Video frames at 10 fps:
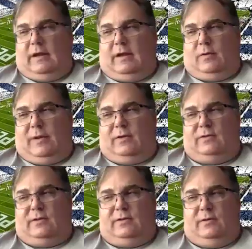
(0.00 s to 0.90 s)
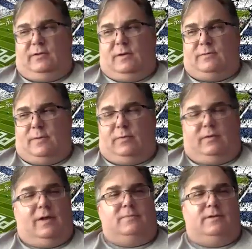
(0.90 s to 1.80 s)
it'll be interesting to see what comes up with
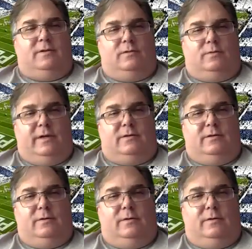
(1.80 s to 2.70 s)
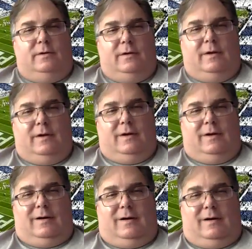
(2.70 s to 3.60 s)
Clemson this week too.
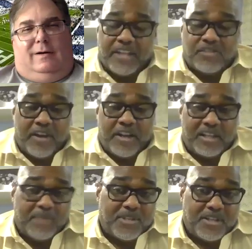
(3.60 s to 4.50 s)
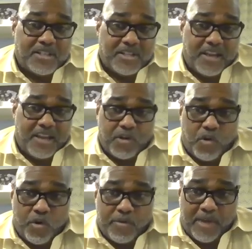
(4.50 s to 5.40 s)
Oh, uh, oh that's right. Clemson doesn't have their
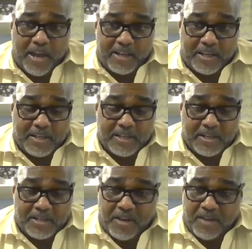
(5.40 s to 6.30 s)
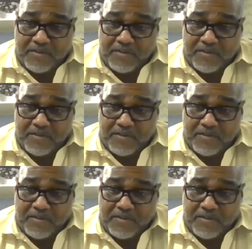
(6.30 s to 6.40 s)
quarterback, and uh, yeah,